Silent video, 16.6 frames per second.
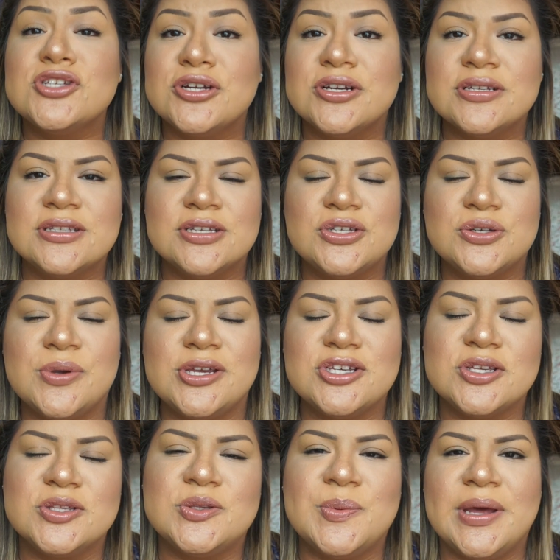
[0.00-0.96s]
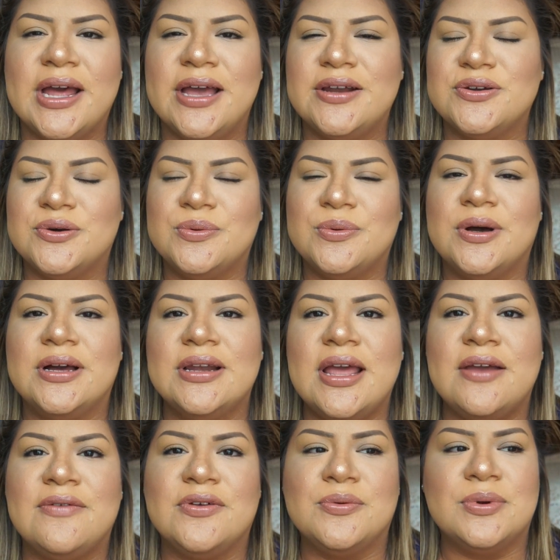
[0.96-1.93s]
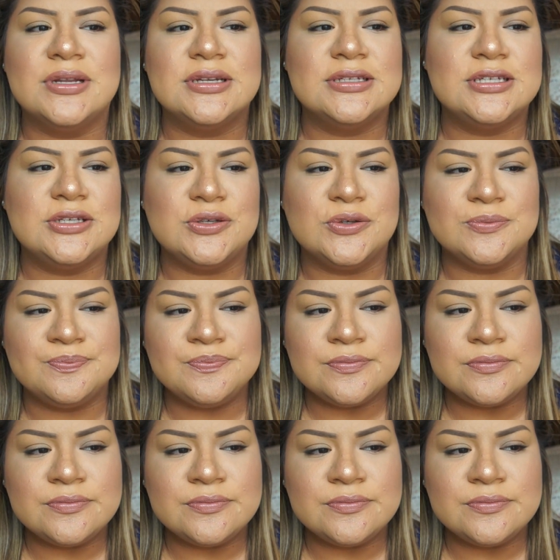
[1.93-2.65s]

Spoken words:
certain situations, but I don't want everyone to